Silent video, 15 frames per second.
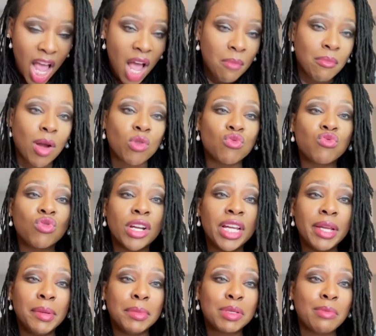my
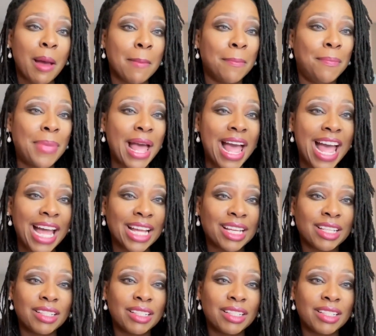ribs, my back,